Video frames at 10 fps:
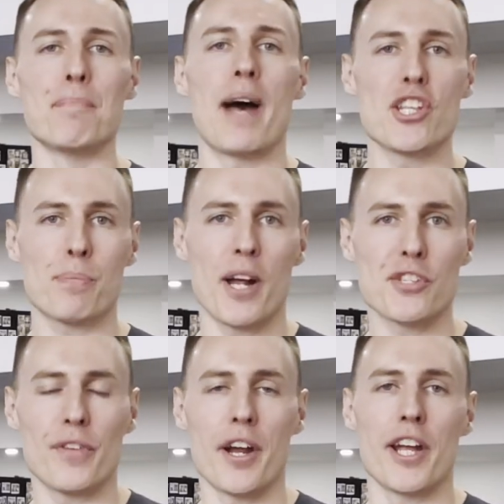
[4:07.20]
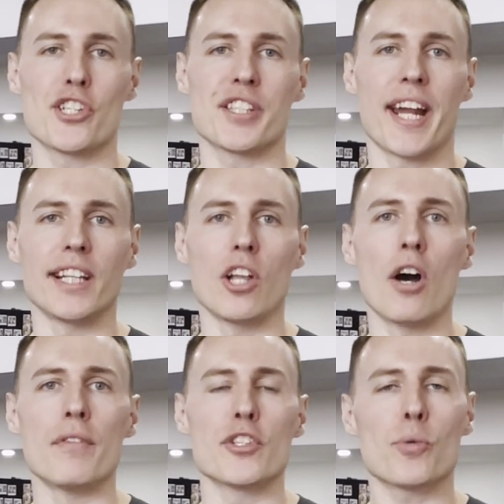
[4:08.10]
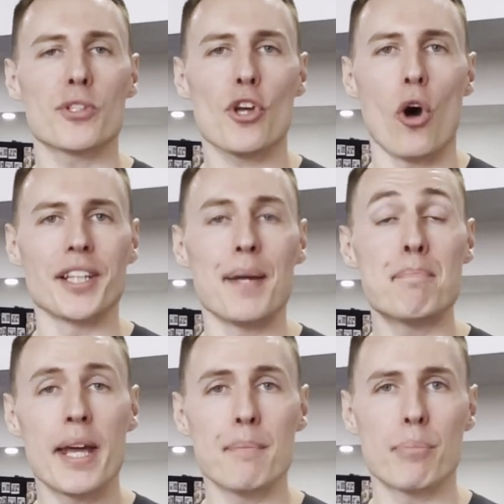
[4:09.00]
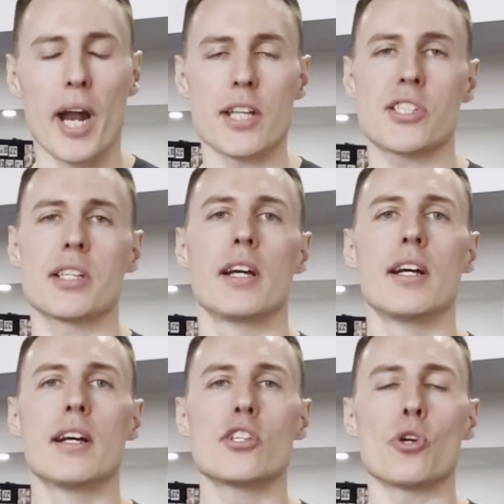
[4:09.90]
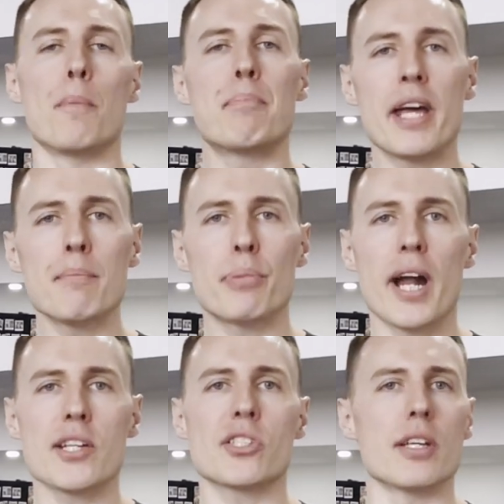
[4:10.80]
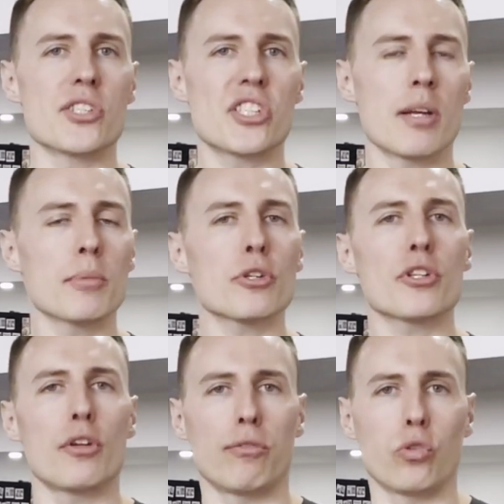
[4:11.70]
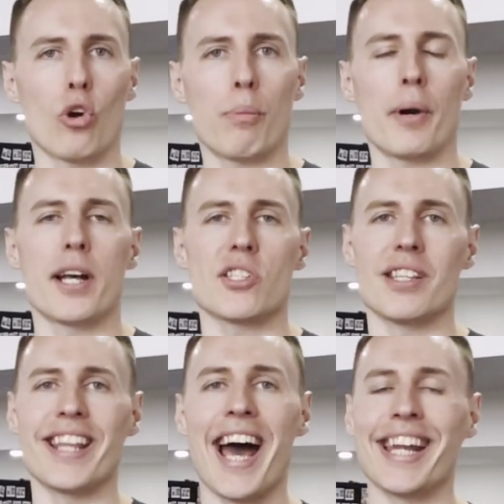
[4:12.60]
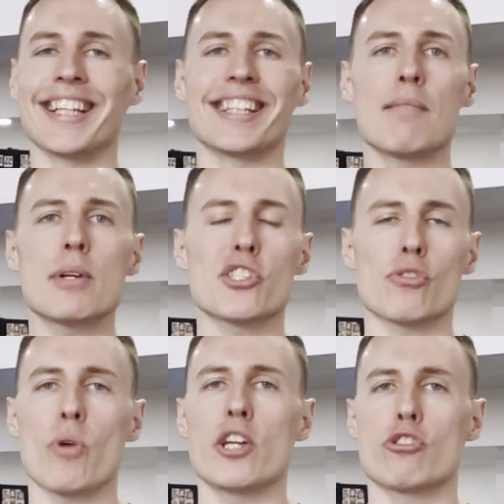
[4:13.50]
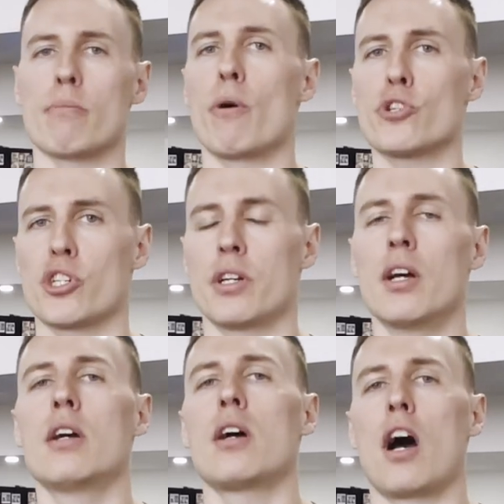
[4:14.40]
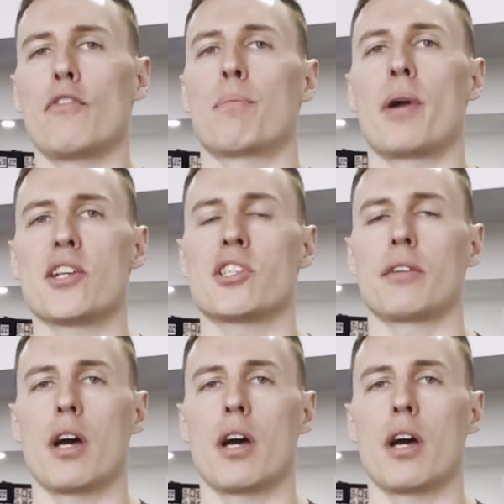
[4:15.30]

bench press variation that I love is what's called a pin press. So a pin press is similar to the floor press in that it limits the range of motion of the pressing